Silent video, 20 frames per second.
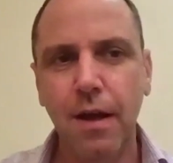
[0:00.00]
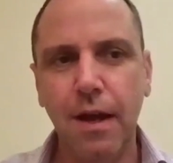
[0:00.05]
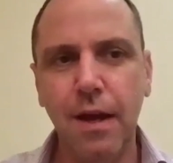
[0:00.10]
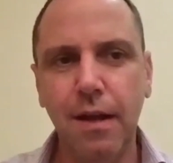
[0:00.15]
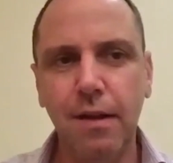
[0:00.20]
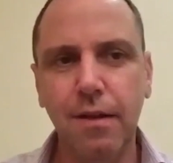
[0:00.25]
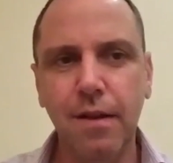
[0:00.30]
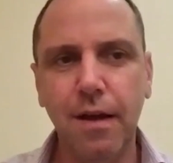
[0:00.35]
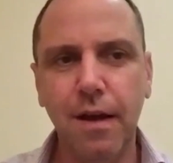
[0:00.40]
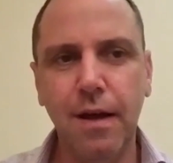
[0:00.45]

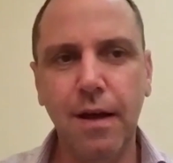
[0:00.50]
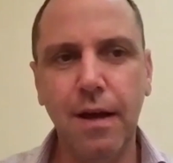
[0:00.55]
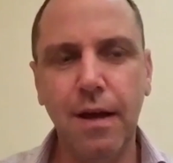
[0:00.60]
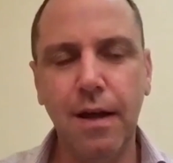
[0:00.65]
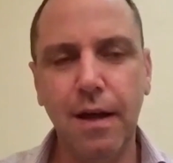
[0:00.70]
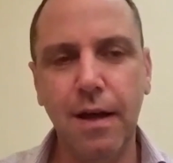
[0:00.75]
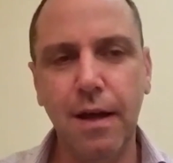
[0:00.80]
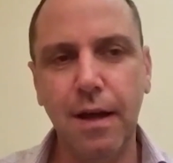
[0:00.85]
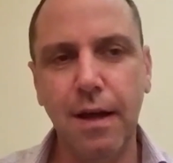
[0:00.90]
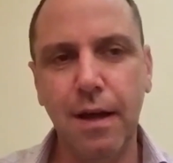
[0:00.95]
And
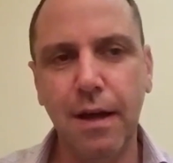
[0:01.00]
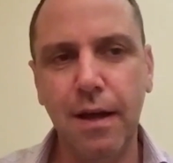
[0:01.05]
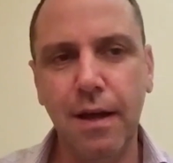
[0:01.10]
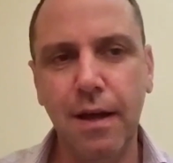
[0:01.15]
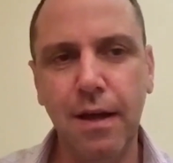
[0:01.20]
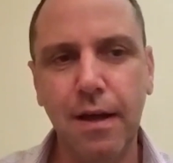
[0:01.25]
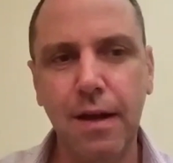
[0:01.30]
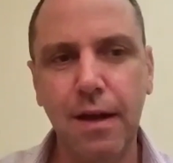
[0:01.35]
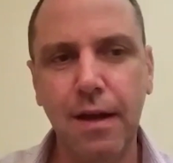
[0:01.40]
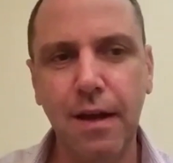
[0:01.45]

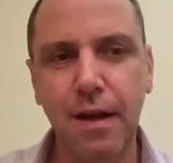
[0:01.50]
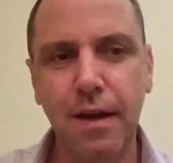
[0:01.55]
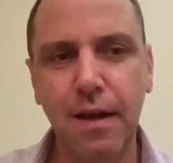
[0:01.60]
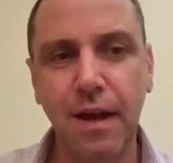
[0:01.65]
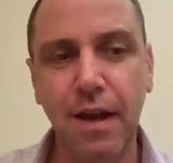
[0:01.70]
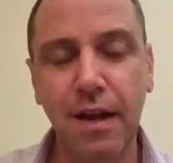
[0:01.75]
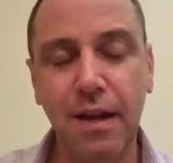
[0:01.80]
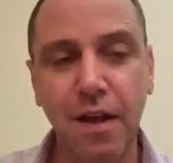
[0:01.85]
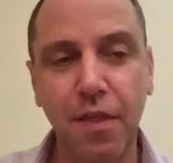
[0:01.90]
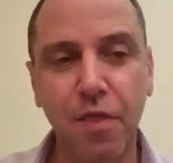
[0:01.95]

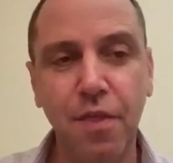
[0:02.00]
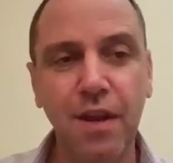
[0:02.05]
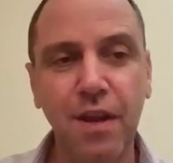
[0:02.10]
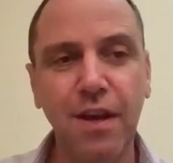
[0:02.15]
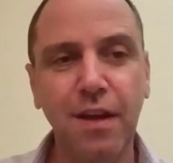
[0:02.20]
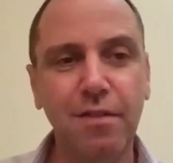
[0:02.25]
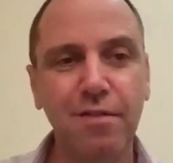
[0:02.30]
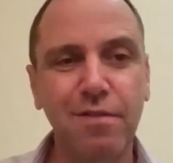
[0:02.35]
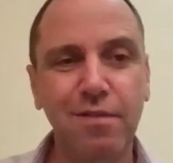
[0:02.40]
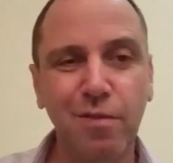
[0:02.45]
I
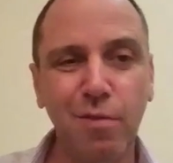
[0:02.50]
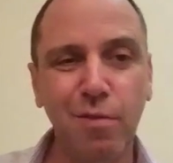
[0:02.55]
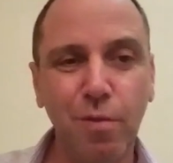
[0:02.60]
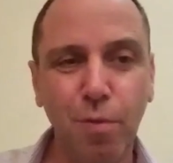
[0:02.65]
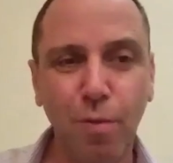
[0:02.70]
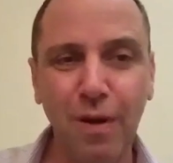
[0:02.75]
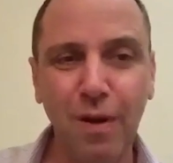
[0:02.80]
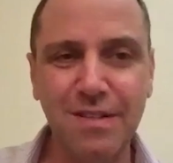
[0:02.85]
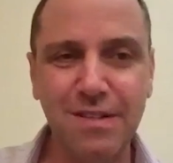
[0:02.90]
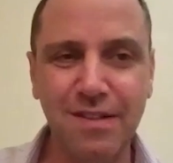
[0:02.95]
think it
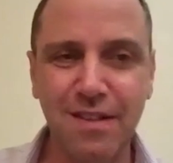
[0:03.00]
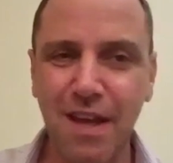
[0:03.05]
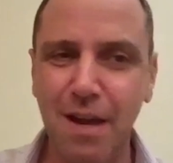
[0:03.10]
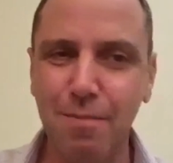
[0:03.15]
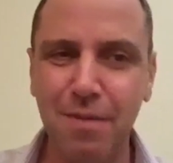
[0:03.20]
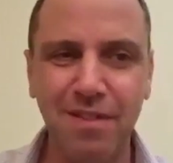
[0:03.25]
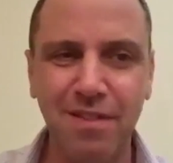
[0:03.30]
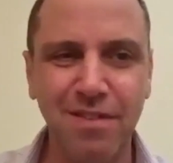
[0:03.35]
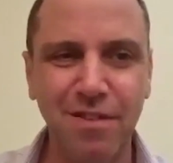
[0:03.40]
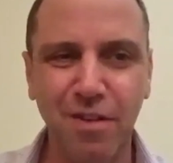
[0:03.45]
will
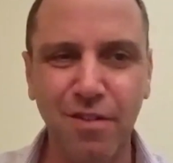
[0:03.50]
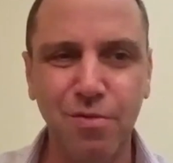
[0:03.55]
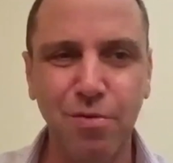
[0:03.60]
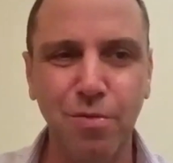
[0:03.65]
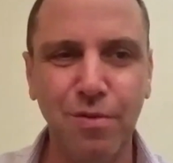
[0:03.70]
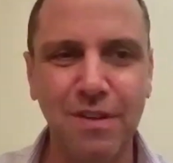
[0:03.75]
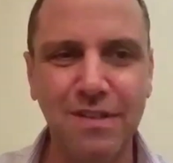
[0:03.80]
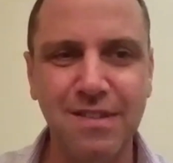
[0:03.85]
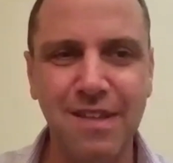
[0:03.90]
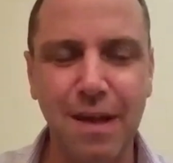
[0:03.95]
stay, but not
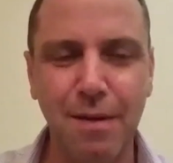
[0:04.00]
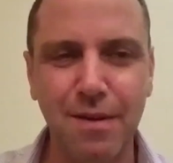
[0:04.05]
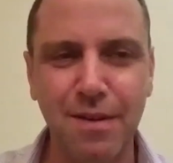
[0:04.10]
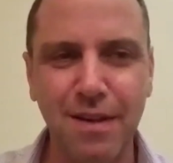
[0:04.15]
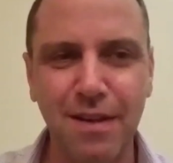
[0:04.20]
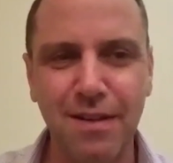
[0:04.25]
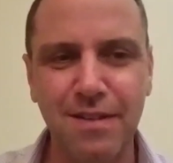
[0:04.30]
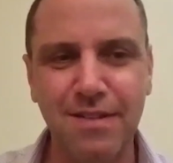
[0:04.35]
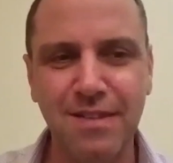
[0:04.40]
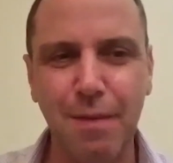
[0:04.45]
to
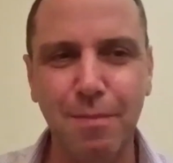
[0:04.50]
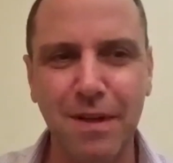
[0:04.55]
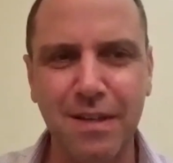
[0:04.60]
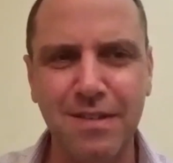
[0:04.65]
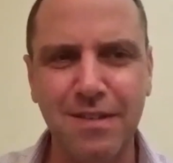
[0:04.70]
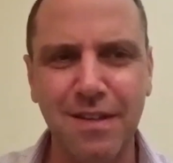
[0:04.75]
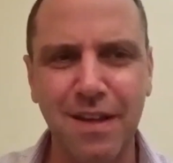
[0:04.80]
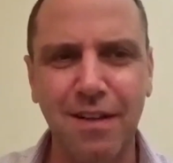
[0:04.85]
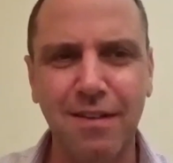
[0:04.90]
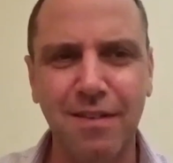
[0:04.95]
the same
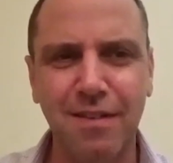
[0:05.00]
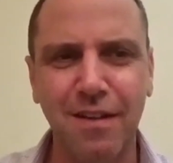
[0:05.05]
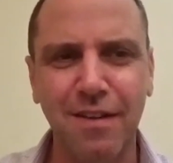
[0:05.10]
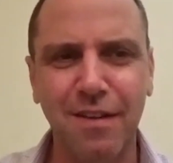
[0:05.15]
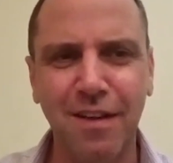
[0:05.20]
extent.